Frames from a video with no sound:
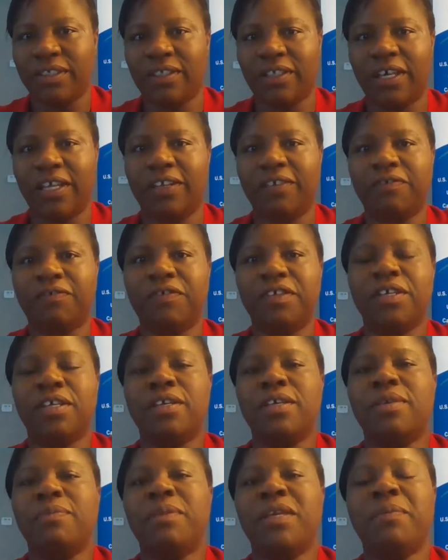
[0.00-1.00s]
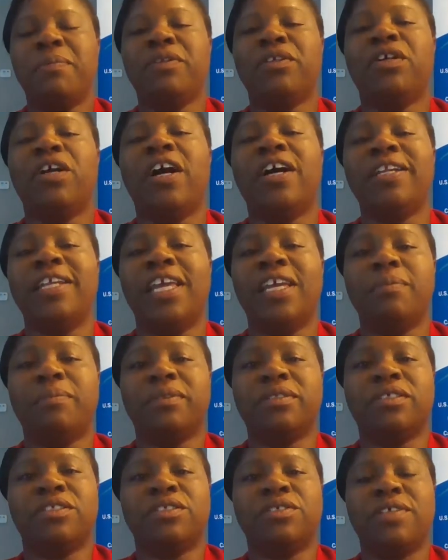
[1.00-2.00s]
A lot of people are
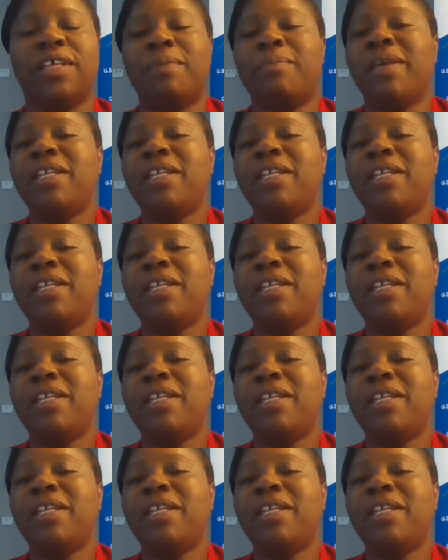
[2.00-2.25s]
unable to do that.